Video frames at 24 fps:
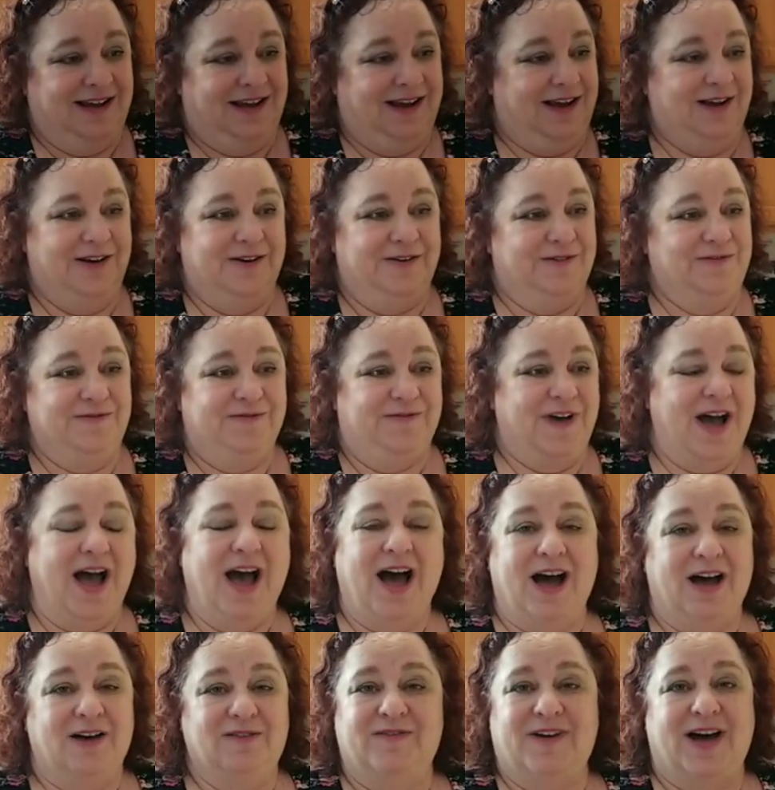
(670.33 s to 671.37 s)
of
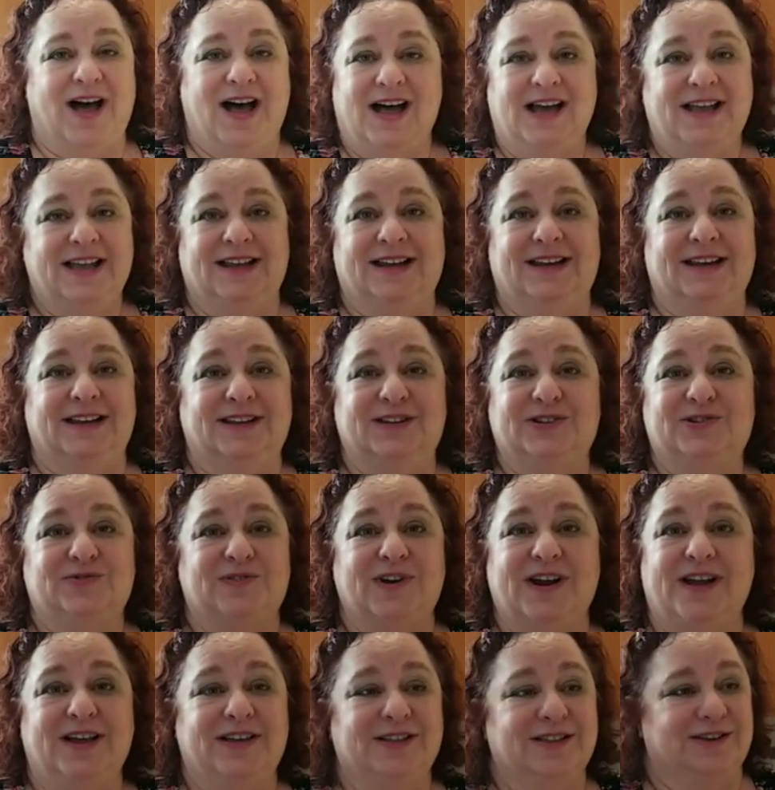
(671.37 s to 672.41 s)
halvah in
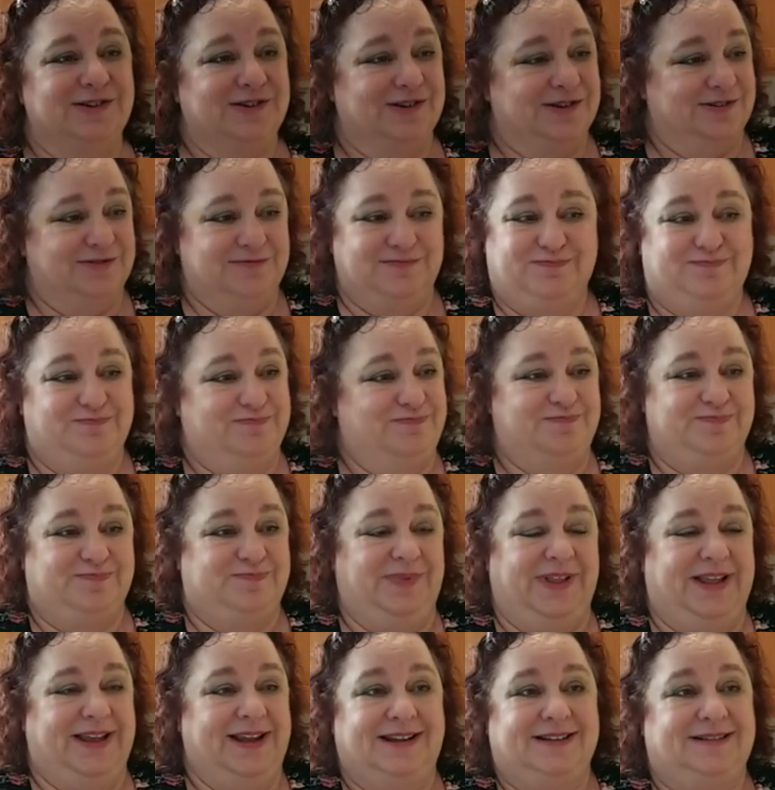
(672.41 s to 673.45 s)
Israel that are
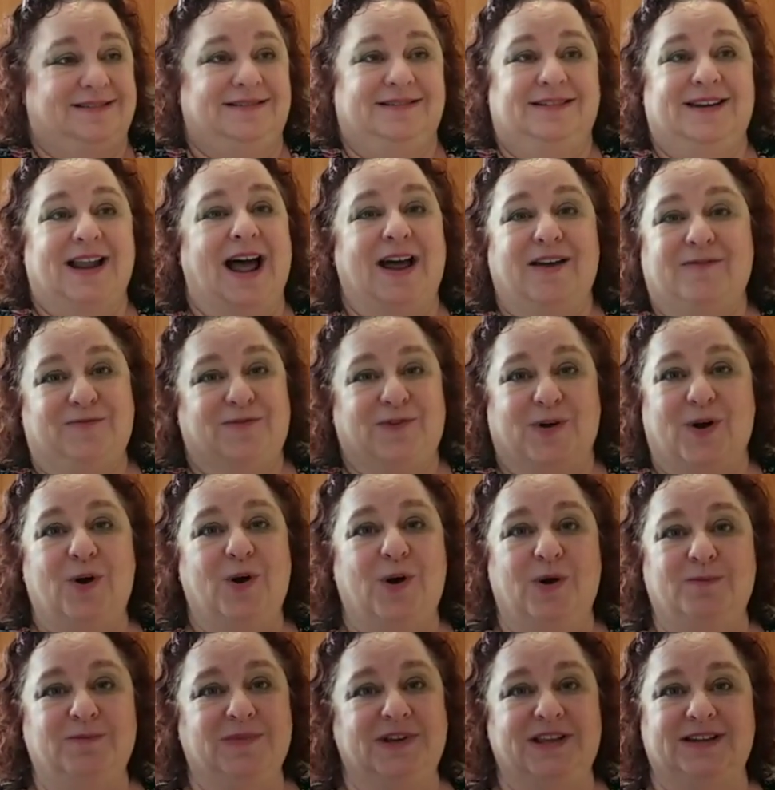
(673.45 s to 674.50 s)
like not for
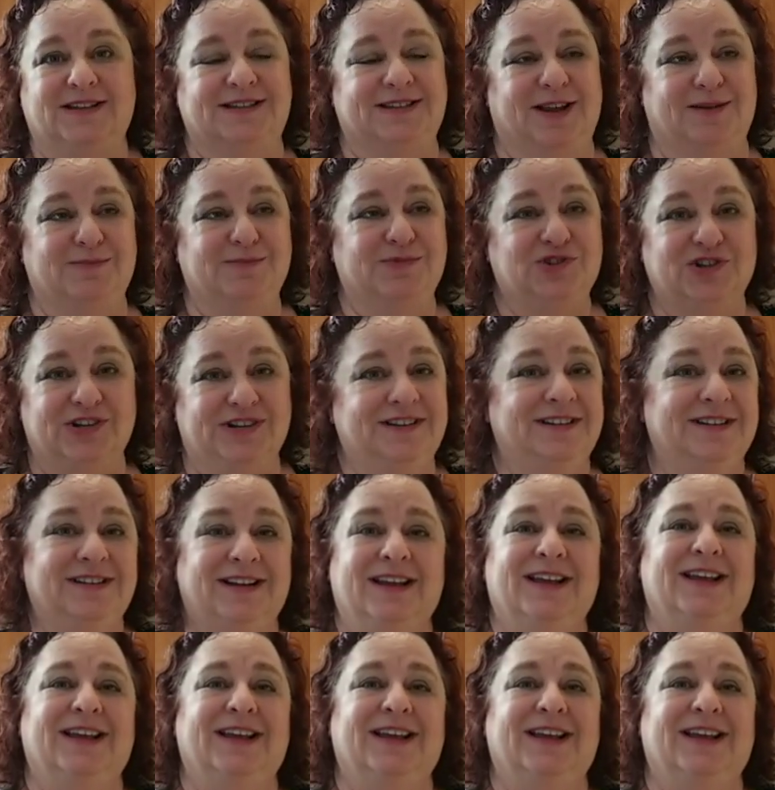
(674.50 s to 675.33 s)
home consumption.